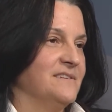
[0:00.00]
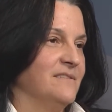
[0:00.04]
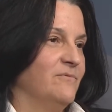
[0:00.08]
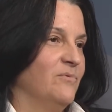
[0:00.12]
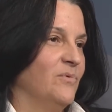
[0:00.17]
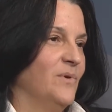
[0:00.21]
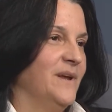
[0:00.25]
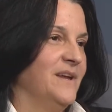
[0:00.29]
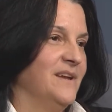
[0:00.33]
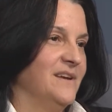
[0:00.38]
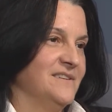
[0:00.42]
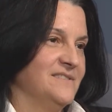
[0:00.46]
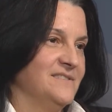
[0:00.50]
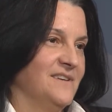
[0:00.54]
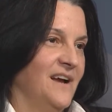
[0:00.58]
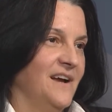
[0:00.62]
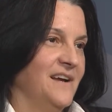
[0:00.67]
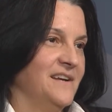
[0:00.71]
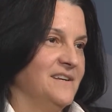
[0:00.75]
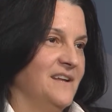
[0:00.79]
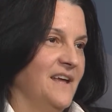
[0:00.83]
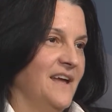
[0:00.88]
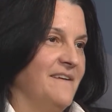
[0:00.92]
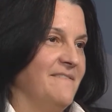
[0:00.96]
If we
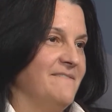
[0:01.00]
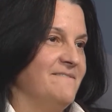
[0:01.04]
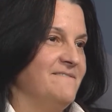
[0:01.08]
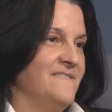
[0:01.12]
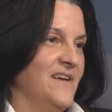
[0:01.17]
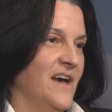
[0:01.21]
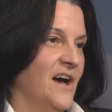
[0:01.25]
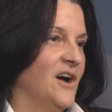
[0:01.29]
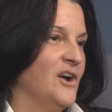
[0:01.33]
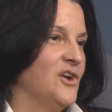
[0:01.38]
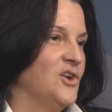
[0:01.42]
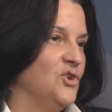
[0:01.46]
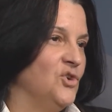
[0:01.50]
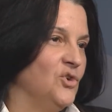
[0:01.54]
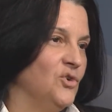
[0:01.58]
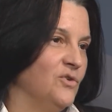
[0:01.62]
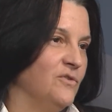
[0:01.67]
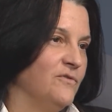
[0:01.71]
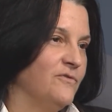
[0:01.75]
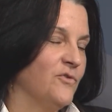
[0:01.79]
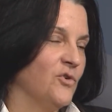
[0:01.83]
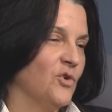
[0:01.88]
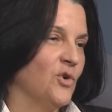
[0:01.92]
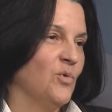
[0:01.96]
assigned a
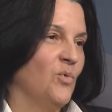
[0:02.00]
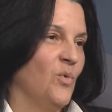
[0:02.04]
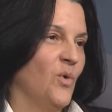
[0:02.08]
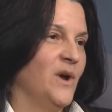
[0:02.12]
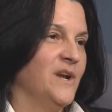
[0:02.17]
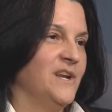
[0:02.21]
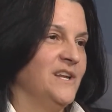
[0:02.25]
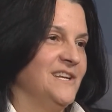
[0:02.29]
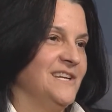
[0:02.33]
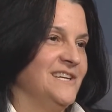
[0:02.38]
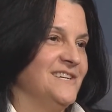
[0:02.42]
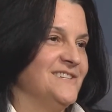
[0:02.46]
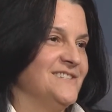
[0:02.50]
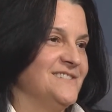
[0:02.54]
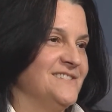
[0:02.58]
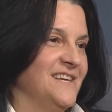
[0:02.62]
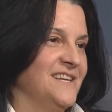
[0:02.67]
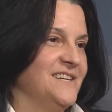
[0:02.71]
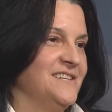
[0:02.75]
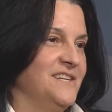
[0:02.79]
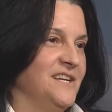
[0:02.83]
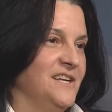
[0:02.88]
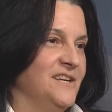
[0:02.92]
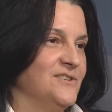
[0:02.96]
value for what it is
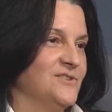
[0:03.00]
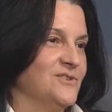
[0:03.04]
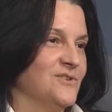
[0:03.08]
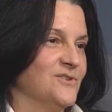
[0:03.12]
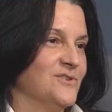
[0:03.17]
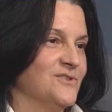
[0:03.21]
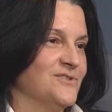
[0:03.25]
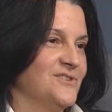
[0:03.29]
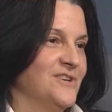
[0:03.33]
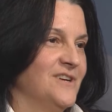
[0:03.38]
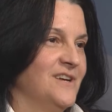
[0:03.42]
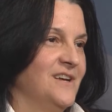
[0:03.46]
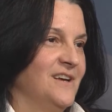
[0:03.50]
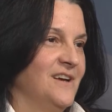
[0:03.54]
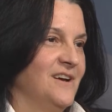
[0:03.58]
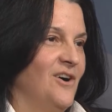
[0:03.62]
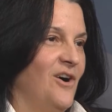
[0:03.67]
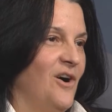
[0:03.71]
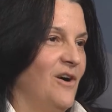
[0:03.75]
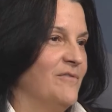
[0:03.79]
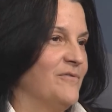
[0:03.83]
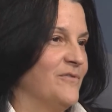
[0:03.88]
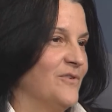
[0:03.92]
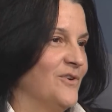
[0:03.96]
that teachers
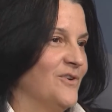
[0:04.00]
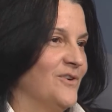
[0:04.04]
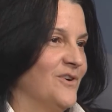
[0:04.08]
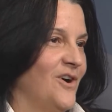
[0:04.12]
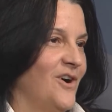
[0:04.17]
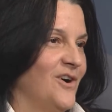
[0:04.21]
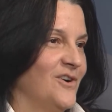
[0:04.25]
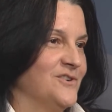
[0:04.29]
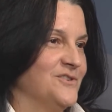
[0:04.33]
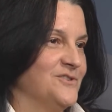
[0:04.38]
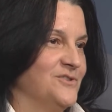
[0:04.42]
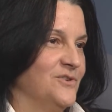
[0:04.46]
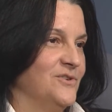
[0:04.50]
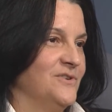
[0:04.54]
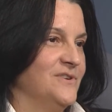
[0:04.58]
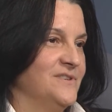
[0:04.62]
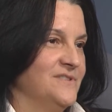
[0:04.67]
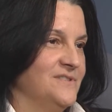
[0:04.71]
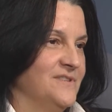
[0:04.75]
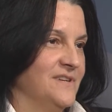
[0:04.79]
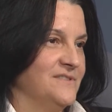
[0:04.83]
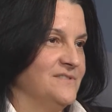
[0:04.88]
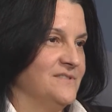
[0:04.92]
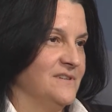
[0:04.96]
offer our
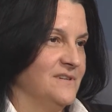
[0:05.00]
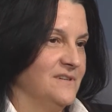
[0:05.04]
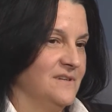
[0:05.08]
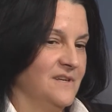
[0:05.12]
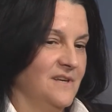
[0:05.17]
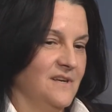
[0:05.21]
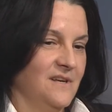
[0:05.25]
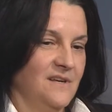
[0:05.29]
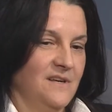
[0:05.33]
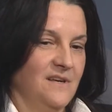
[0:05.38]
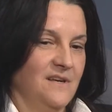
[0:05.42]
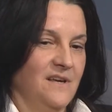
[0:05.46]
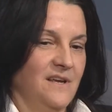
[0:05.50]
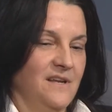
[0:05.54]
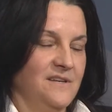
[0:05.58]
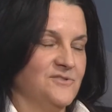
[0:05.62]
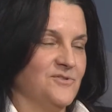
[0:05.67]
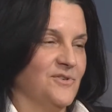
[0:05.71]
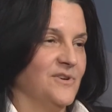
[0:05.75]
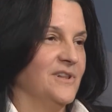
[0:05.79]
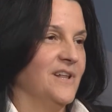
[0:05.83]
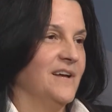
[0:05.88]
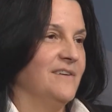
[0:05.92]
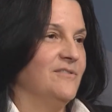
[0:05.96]
students as a
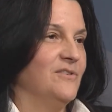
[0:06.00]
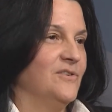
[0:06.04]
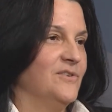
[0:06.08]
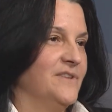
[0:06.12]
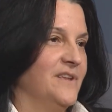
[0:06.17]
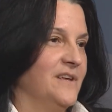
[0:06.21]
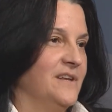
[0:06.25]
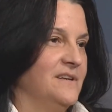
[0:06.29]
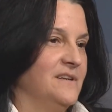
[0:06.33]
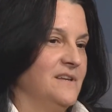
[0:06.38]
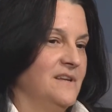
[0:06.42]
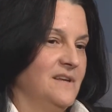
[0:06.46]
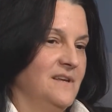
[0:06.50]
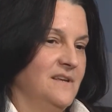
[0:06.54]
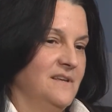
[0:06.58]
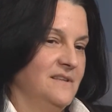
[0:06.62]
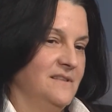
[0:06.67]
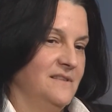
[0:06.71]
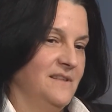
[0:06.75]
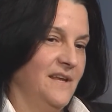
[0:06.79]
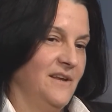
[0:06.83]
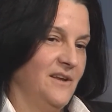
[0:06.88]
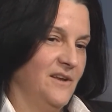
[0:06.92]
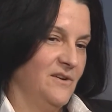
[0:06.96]
entry level, then
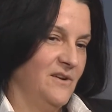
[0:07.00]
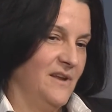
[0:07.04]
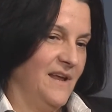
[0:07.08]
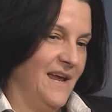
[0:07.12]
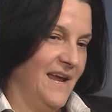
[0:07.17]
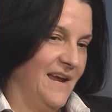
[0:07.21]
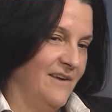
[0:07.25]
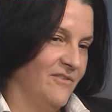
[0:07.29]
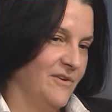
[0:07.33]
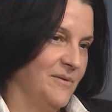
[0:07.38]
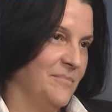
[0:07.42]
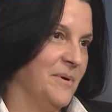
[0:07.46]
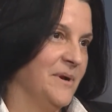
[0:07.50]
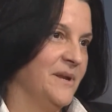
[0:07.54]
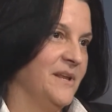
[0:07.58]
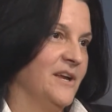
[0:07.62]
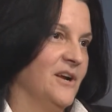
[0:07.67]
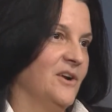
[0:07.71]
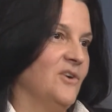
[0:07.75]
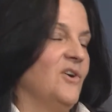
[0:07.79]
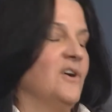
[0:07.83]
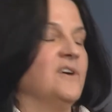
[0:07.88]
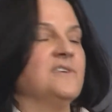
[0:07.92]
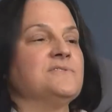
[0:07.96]
everybody
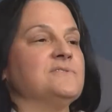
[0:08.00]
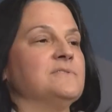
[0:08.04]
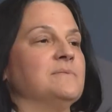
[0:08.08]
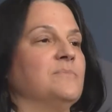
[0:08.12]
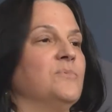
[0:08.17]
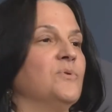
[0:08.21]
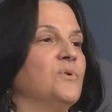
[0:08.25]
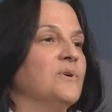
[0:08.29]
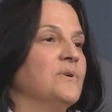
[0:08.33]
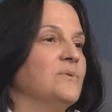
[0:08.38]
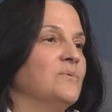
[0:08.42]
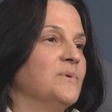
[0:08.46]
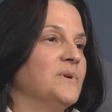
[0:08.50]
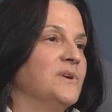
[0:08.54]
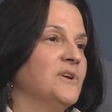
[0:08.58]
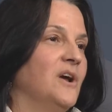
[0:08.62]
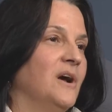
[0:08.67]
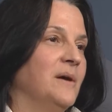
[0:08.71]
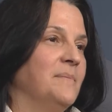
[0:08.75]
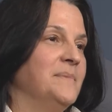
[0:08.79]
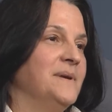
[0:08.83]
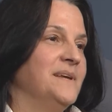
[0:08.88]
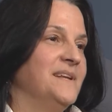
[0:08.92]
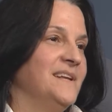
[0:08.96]
across the board would
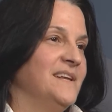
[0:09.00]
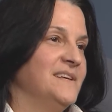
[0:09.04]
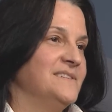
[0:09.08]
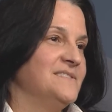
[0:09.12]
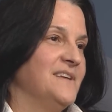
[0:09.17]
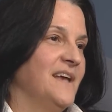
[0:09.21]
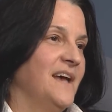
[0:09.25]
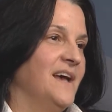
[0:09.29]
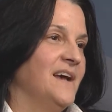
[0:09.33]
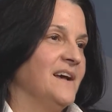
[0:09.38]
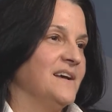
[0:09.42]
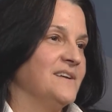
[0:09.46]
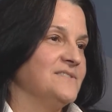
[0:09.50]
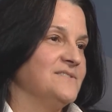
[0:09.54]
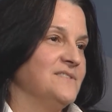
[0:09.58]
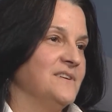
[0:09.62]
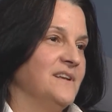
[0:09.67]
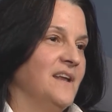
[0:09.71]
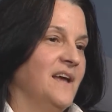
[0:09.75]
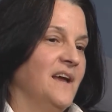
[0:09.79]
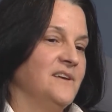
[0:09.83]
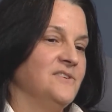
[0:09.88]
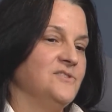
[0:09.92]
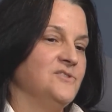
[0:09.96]
come in as X.
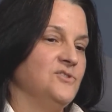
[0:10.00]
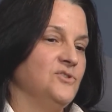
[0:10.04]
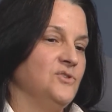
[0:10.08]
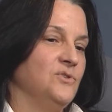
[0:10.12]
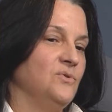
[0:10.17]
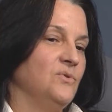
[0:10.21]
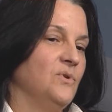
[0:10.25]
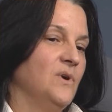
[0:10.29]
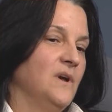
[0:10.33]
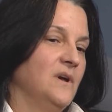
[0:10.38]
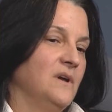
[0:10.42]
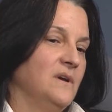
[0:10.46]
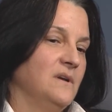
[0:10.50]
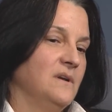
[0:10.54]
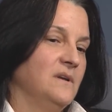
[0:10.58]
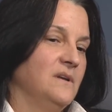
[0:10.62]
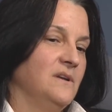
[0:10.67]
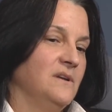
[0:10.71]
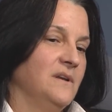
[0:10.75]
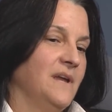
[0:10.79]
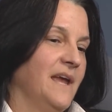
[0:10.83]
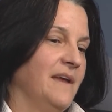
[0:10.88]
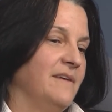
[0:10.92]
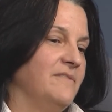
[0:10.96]
And as you
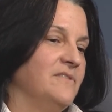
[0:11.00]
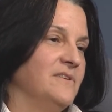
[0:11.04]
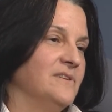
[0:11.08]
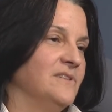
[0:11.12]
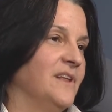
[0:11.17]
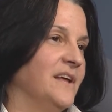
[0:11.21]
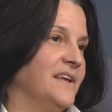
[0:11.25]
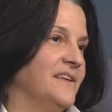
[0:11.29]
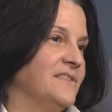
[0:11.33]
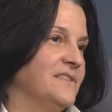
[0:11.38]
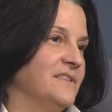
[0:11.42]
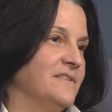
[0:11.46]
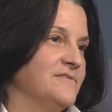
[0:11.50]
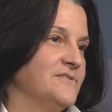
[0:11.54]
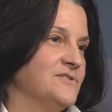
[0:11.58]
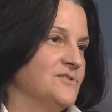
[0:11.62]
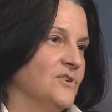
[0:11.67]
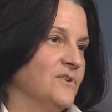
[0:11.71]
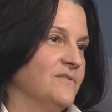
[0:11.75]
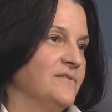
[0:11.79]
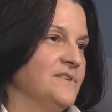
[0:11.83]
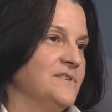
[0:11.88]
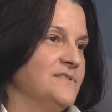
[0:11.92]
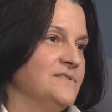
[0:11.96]
gave length of
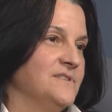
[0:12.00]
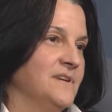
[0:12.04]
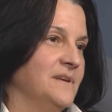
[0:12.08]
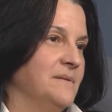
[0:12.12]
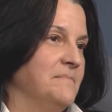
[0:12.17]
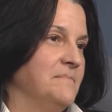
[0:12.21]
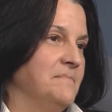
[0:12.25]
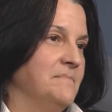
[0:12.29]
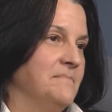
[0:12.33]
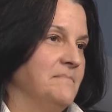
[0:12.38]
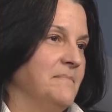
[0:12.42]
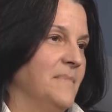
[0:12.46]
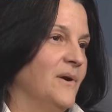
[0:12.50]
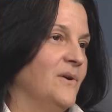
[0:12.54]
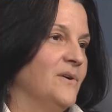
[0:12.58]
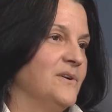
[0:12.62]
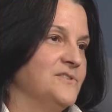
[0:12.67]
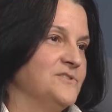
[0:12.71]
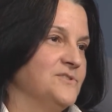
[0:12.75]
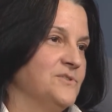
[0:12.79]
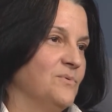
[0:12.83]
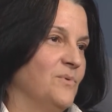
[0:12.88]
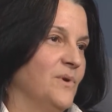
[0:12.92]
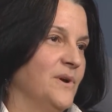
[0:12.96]
service and
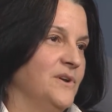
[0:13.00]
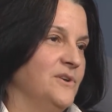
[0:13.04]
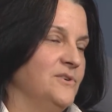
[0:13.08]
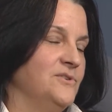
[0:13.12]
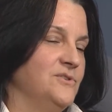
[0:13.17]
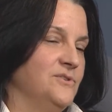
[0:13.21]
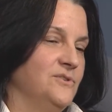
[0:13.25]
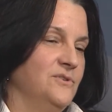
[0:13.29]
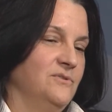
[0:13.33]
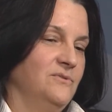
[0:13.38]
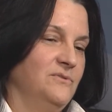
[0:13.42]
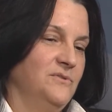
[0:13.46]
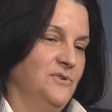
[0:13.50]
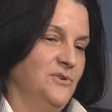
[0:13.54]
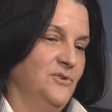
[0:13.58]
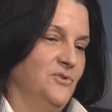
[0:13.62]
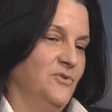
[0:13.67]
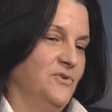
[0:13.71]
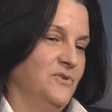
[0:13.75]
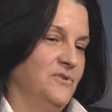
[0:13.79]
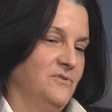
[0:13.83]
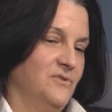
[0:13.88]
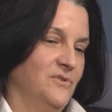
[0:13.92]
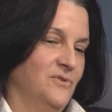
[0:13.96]
merits to what you do, you
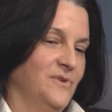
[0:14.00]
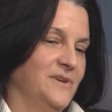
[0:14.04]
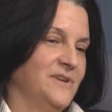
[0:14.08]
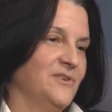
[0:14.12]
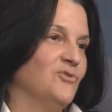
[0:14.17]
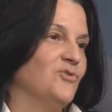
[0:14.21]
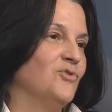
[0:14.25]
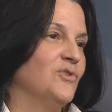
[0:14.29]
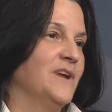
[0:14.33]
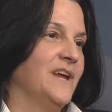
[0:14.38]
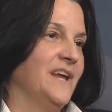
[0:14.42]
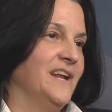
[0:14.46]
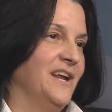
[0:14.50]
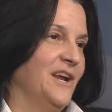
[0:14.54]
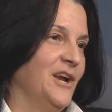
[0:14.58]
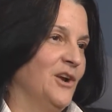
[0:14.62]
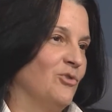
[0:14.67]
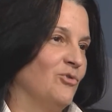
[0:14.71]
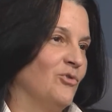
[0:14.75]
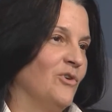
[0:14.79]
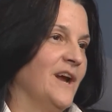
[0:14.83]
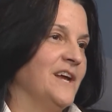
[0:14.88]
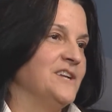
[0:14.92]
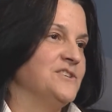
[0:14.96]
would get a
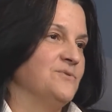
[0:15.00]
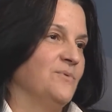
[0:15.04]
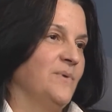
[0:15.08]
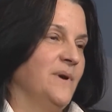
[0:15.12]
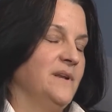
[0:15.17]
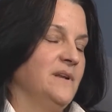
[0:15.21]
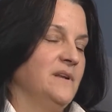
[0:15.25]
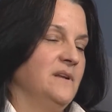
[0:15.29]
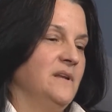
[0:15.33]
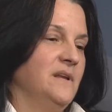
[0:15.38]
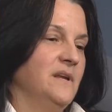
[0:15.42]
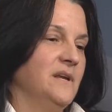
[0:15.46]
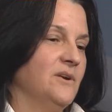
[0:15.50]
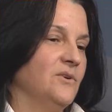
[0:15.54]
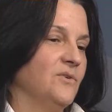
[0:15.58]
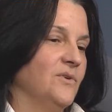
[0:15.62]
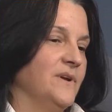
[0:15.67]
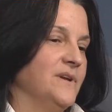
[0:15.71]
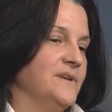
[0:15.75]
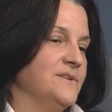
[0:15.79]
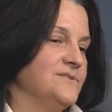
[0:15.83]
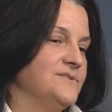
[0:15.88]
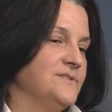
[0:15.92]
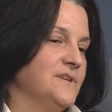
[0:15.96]
graduated
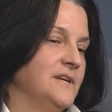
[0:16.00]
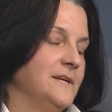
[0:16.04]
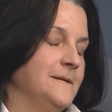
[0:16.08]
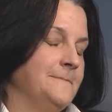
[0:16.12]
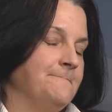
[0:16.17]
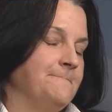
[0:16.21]
increase.